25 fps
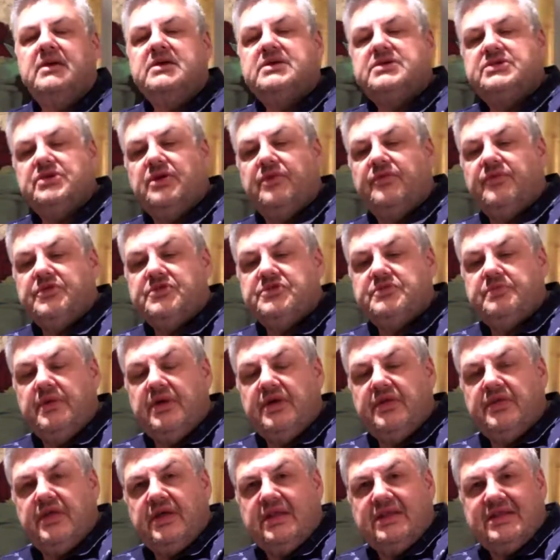
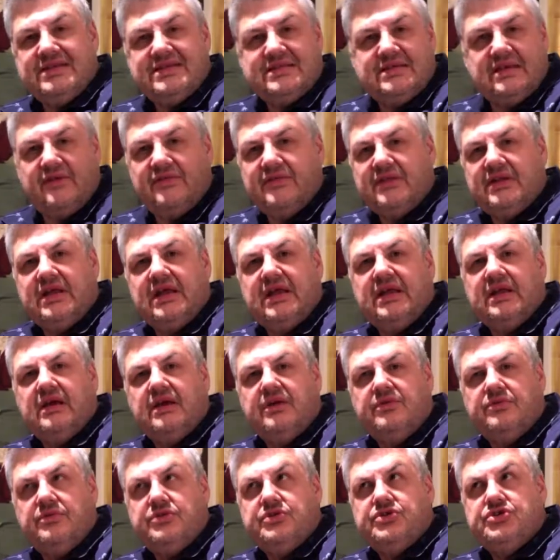silversmith in the
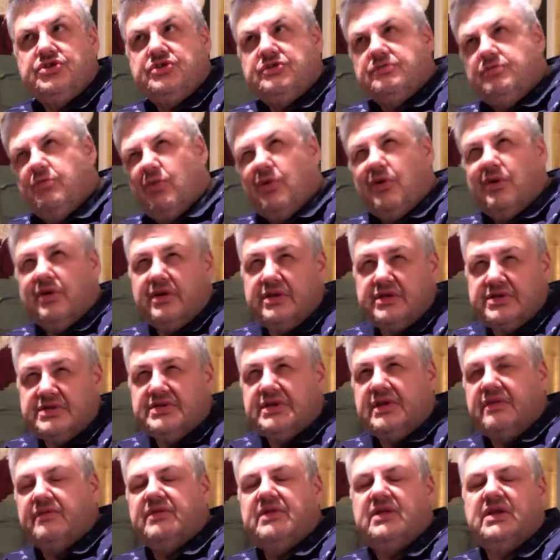1700s. She was born in
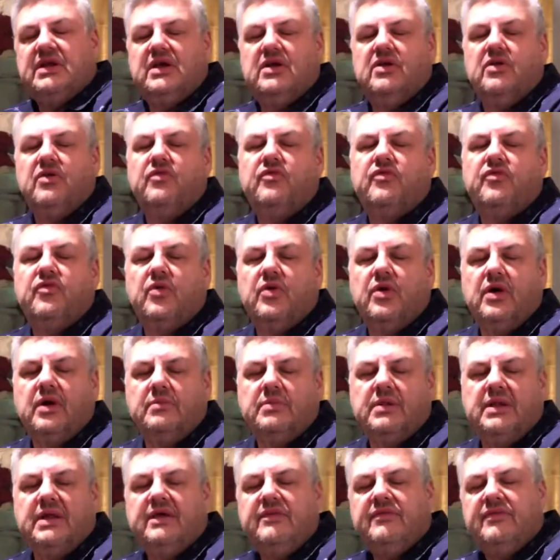1704, I
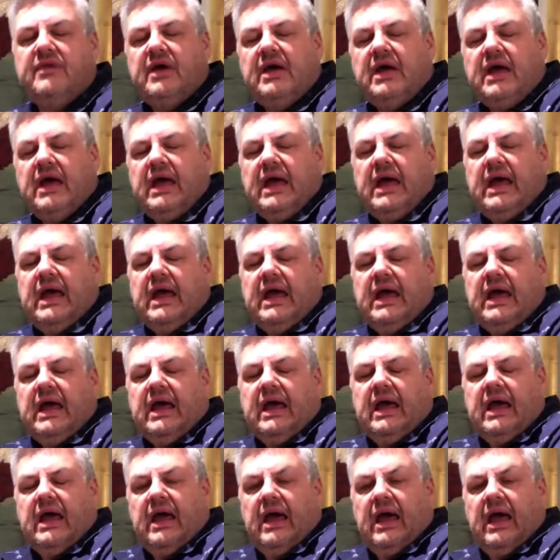believe.
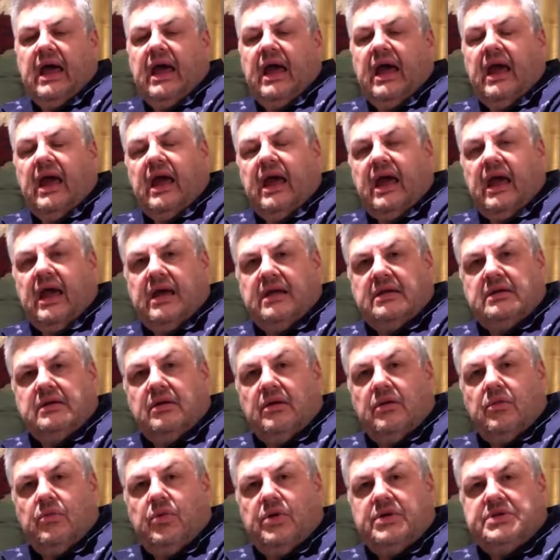And
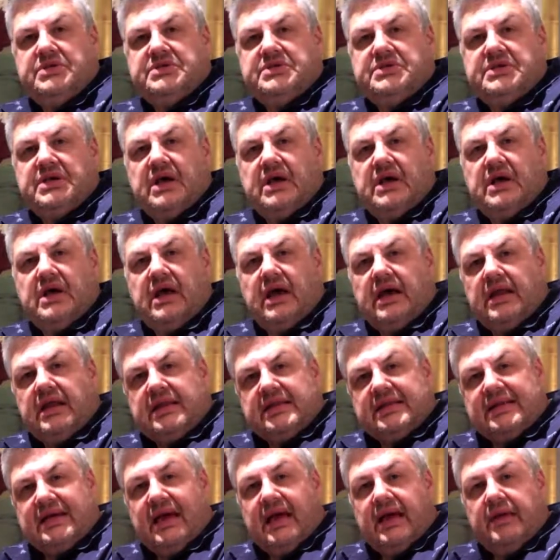it was at a
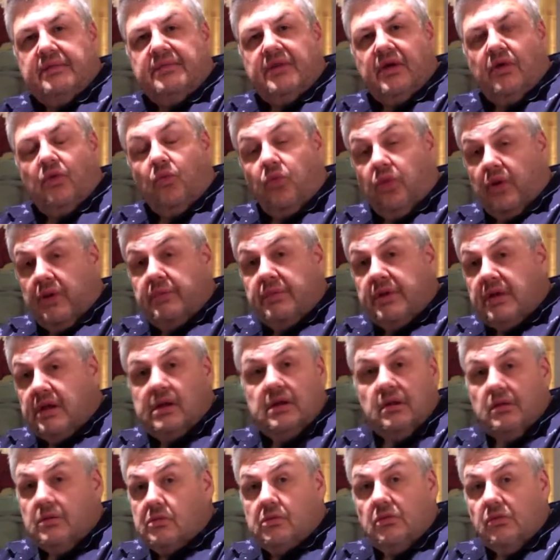time that
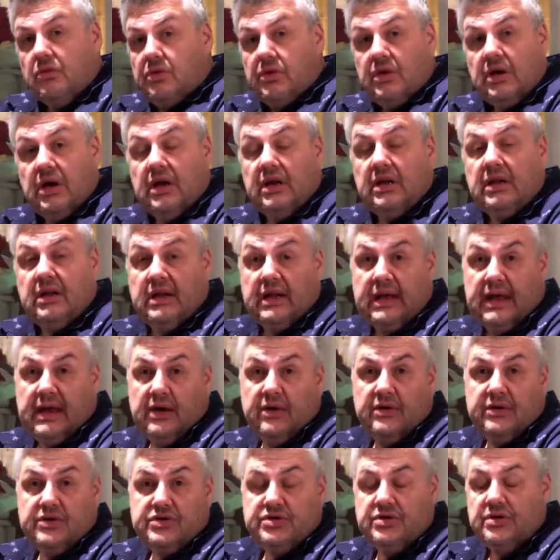women were not
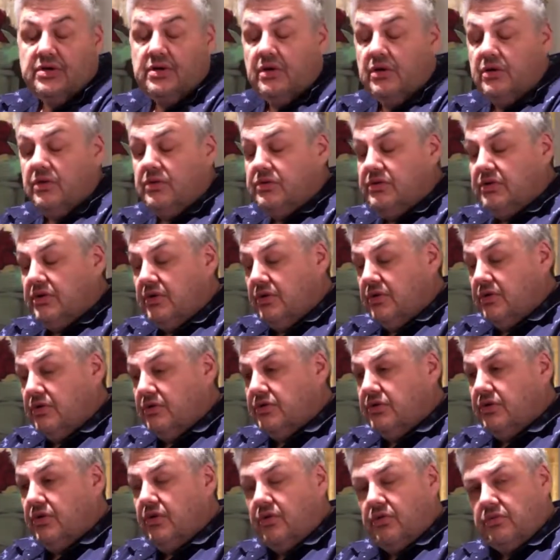allowed, as you know,
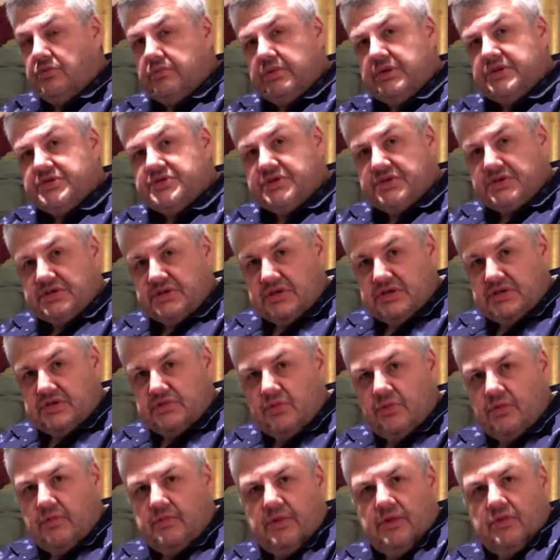to own businesses.
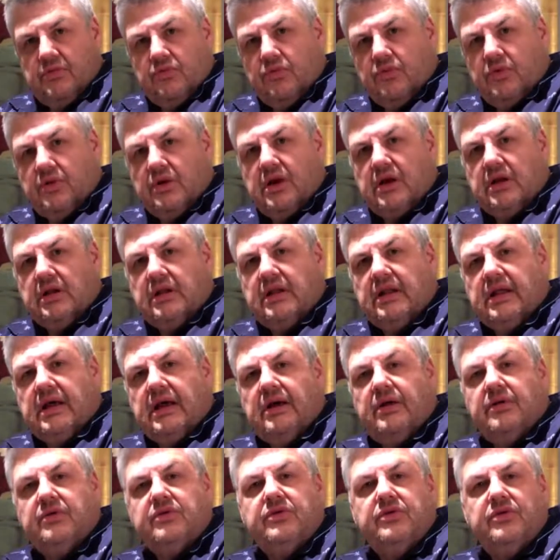Women were not
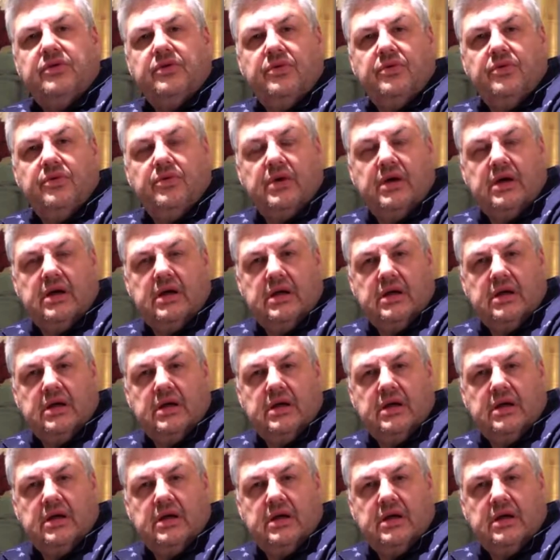allowed to